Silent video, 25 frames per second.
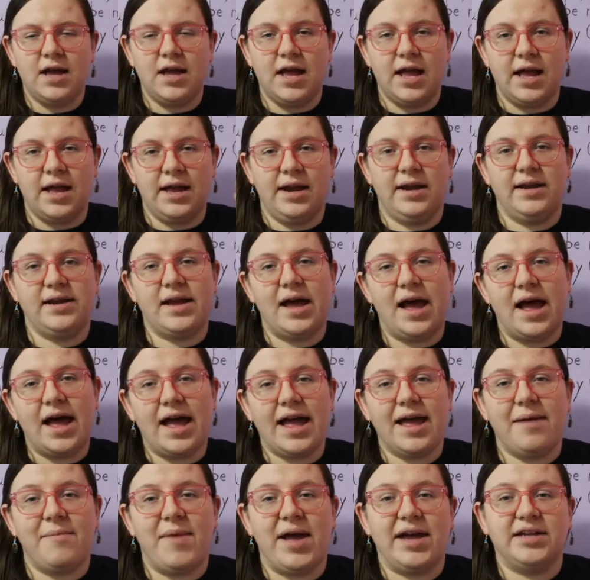And
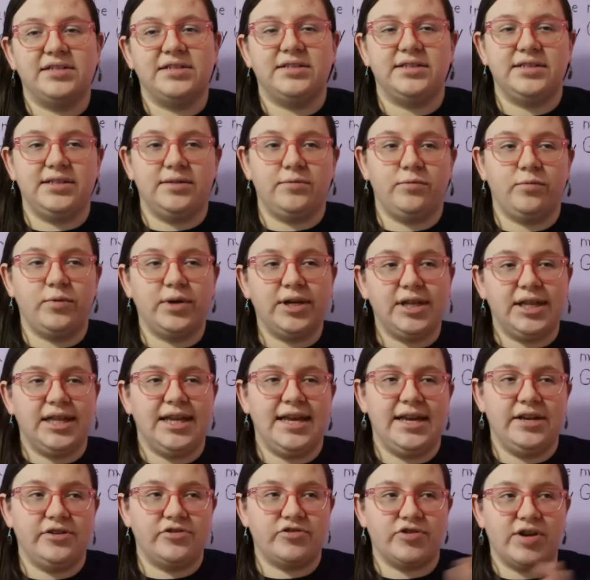I am actually
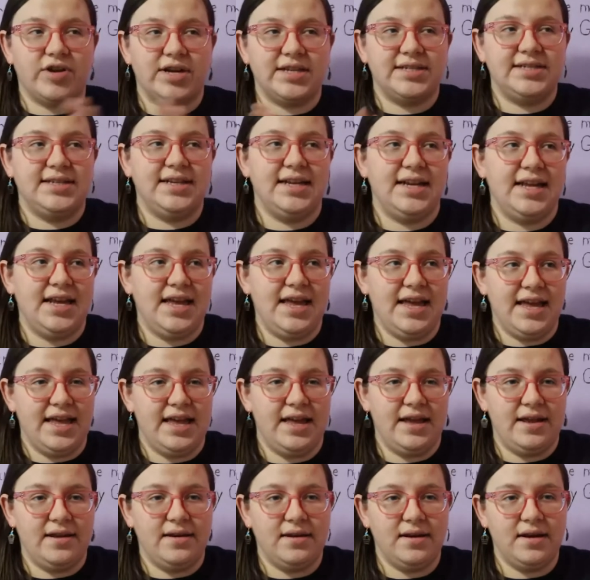really interested
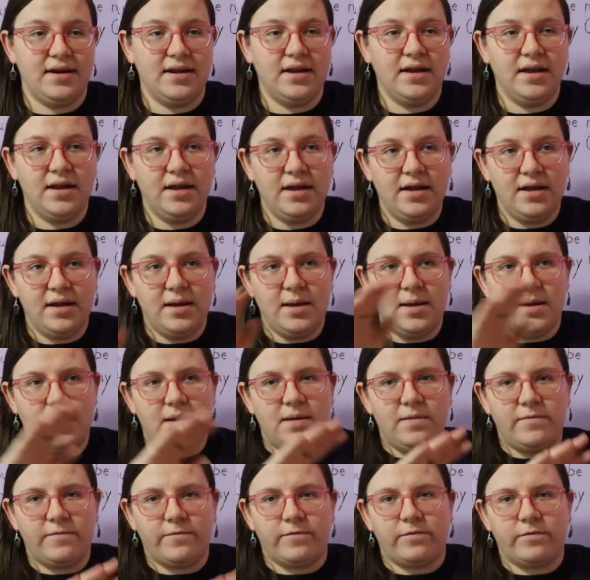in
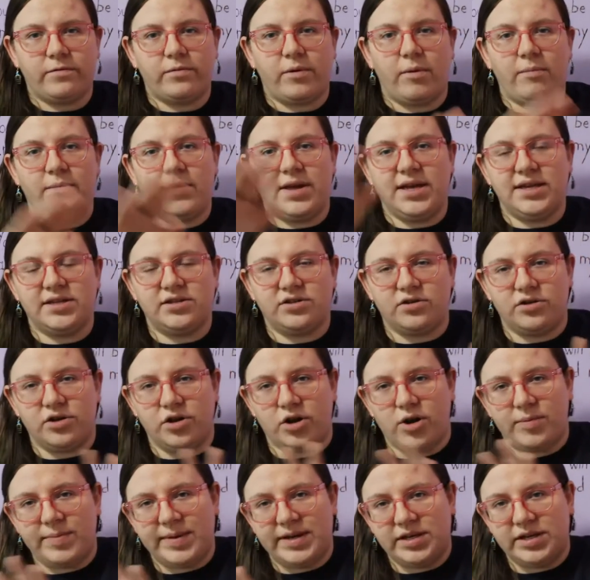from Eastern
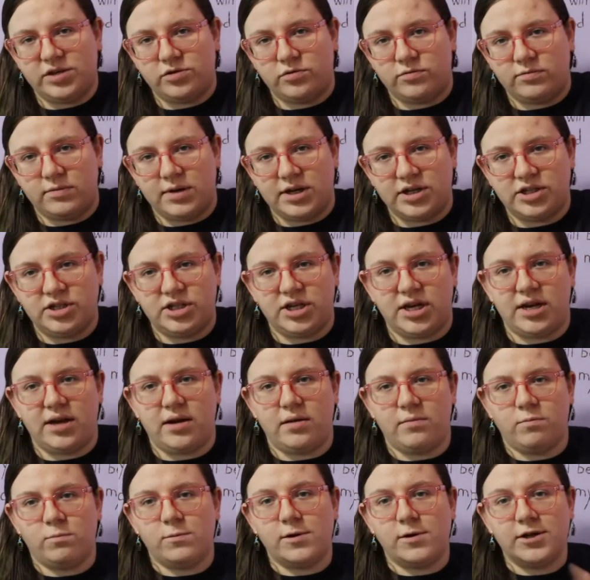Europe into
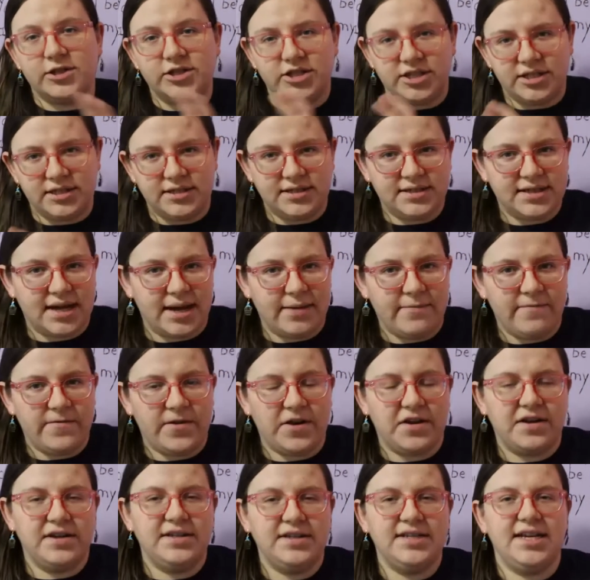Russia, Russian type
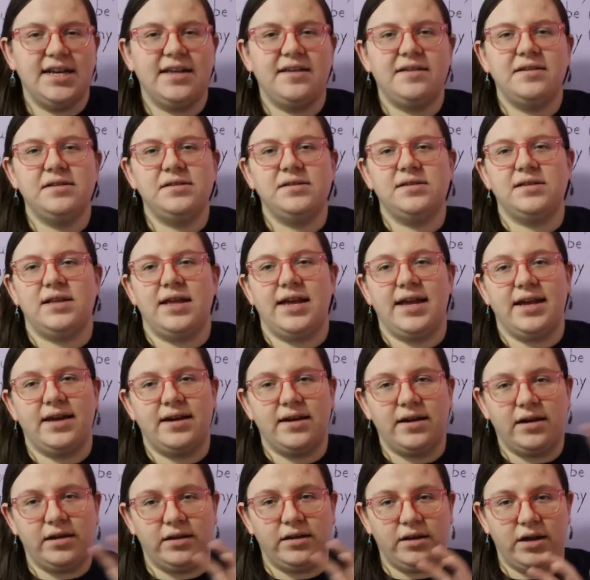fairy tales,
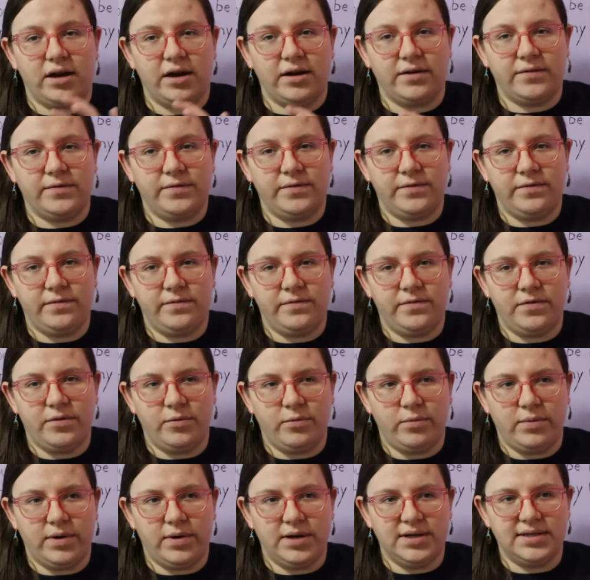like a lot of
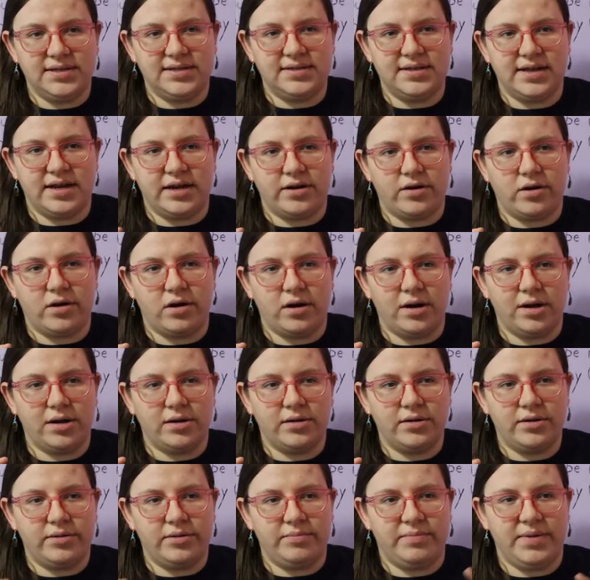the ones that
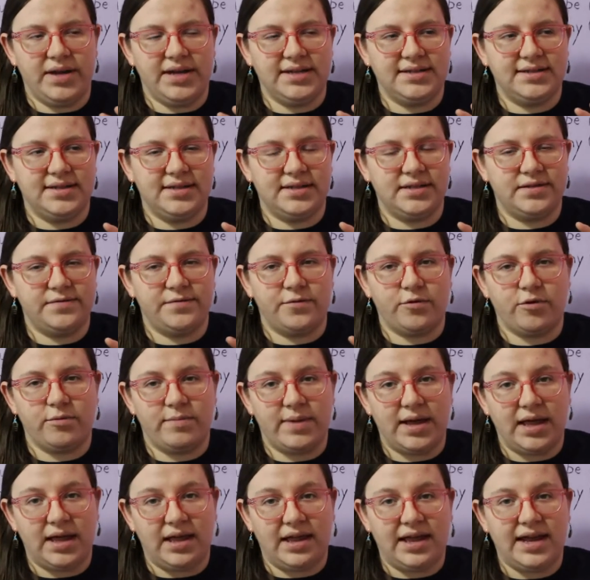are the basis for
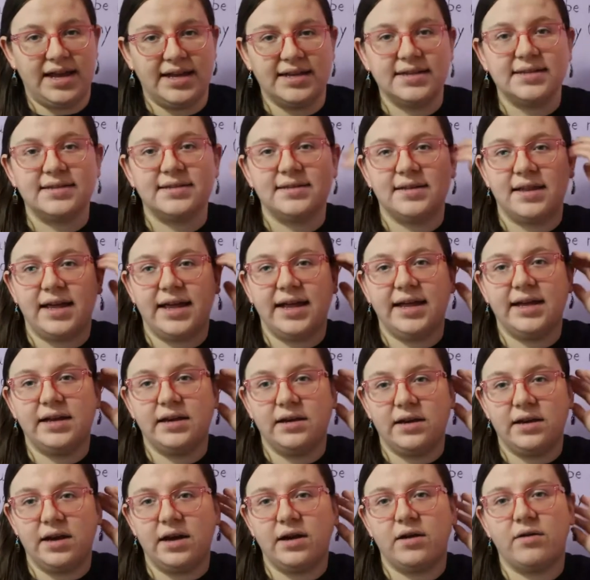ballets, like
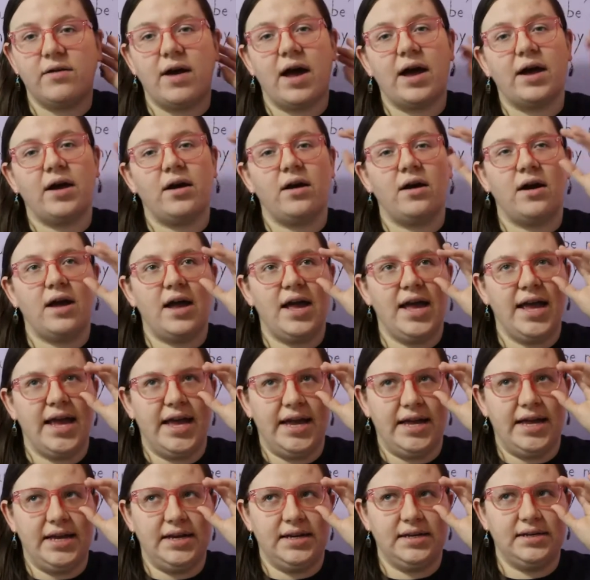Nutcracker
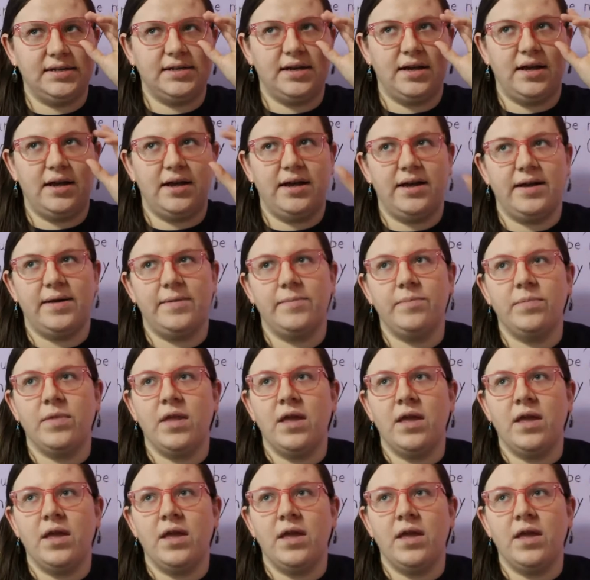and uh,